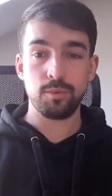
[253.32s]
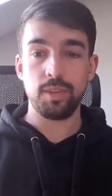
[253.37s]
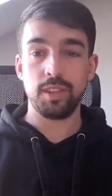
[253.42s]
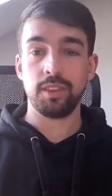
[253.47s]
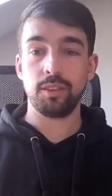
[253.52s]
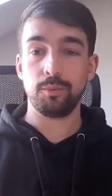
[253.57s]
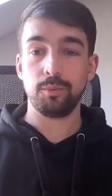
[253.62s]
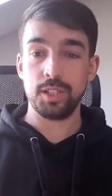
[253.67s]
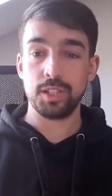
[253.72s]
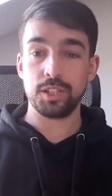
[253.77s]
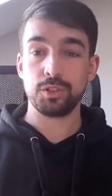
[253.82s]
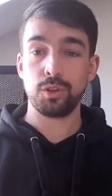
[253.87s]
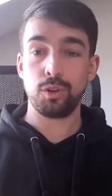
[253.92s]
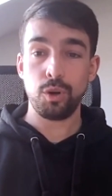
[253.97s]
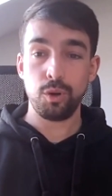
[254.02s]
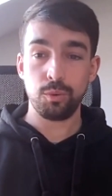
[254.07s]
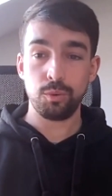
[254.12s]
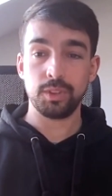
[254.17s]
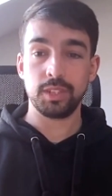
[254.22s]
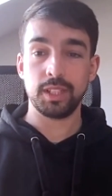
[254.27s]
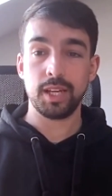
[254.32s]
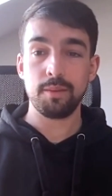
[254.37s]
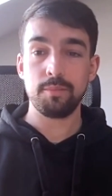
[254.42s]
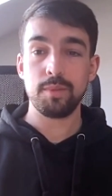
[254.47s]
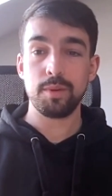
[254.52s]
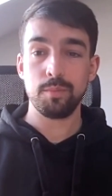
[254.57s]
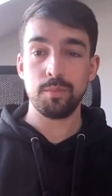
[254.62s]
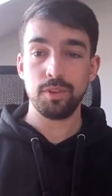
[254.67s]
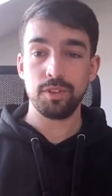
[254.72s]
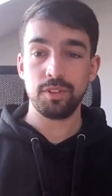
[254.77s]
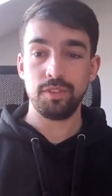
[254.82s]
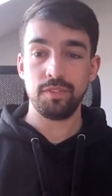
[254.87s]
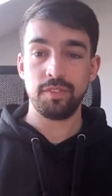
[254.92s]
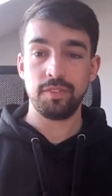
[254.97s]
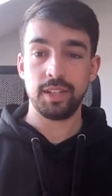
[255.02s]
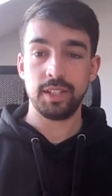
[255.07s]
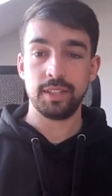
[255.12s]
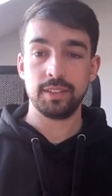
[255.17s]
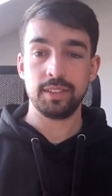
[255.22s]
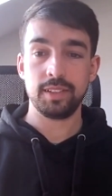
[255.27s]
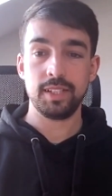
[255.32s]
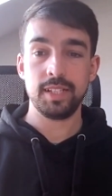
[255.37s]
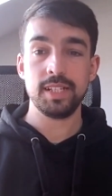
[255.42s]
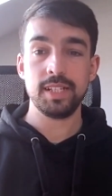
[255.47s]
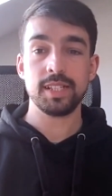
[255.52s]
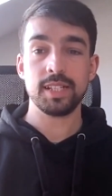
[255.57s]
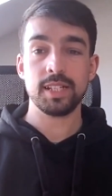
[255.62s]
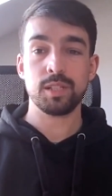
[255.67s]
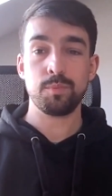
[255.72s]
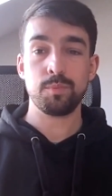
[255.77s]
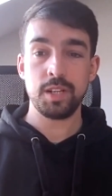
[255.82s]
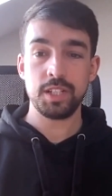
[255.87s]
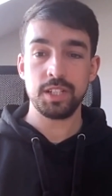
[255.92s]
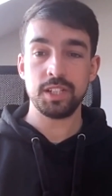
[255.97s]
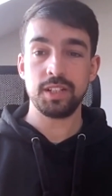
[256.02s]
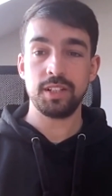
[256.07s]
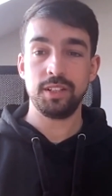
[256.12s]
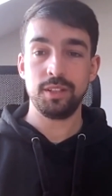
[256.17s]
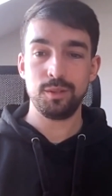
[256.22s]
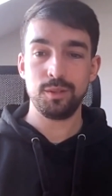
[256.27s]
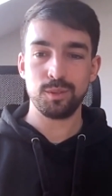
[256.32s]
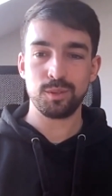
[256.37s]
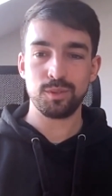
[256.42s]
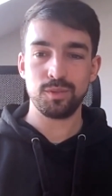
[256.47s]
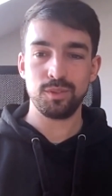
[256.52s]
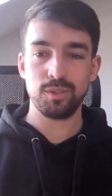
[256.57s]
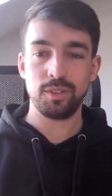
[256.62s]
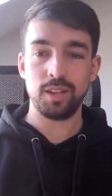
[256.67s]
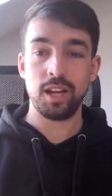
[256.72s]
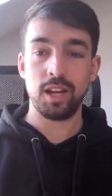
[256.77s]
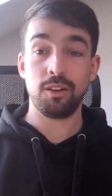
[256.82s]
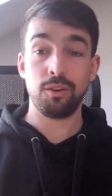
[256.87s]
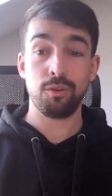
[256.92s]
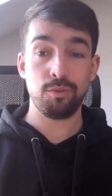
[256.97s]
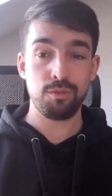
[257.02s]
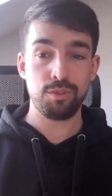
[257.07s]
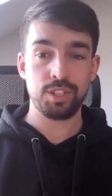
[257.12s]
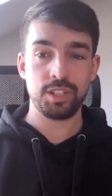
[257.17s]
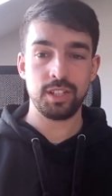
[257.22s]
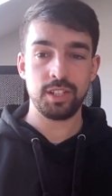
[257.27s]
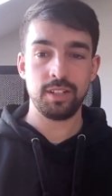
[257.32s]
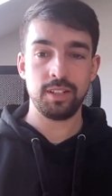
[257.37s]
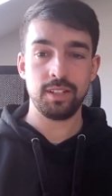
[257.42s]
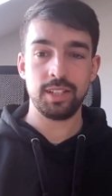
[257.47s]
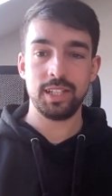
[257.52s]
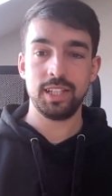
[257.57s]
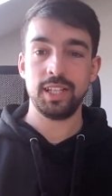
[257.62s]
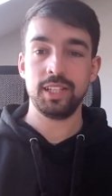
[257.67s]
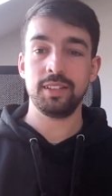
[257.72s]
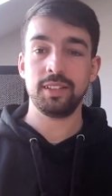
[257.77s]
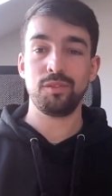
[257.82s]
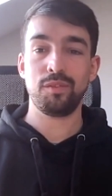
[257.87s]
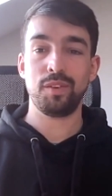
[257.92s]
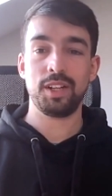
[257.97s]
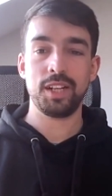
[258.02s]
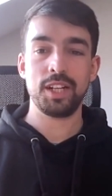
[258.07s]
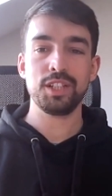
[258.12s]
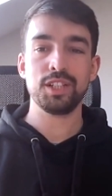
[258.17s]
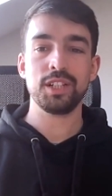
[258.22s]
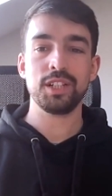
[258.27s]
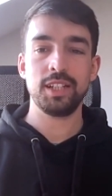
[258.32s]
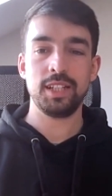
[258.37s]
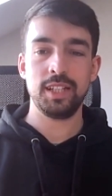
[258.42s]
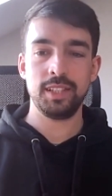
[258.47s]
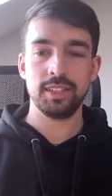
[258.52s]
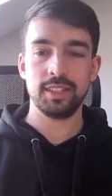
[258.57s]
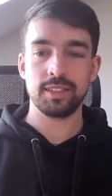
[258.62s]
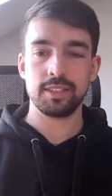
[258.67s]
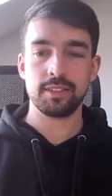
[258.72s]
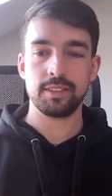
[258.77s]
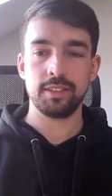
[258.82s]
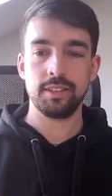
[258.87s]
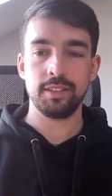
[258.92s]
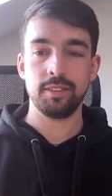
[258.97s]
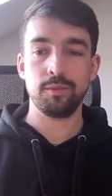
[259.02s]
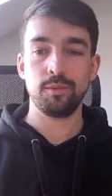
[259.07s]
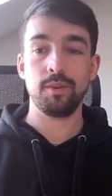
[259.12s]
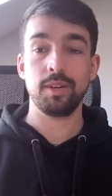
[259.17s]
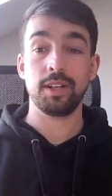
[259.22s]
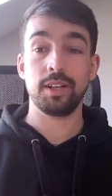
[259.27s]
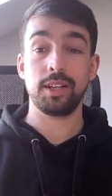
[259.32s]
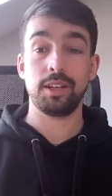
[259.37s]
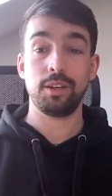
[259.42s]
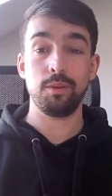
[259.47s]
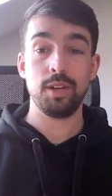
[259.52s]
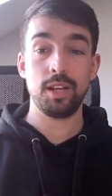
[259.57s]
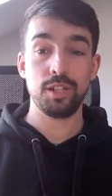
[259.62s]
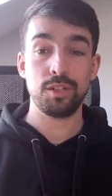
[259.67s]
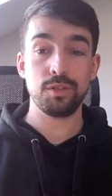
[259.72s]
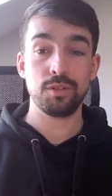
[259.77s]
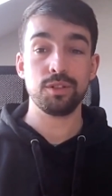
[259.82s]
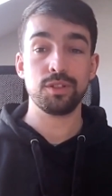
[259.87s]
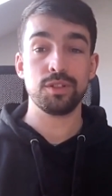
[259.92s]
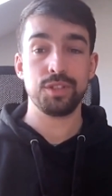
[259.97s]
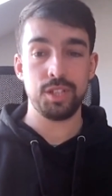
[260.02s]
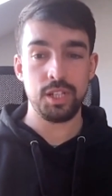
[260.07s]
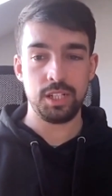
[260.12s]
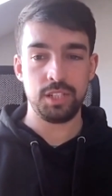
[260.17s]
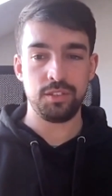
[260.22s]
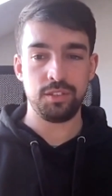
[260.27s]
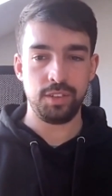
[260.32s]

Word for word: with which code can be modified is especially useful and crucial in the financial industry where regulations change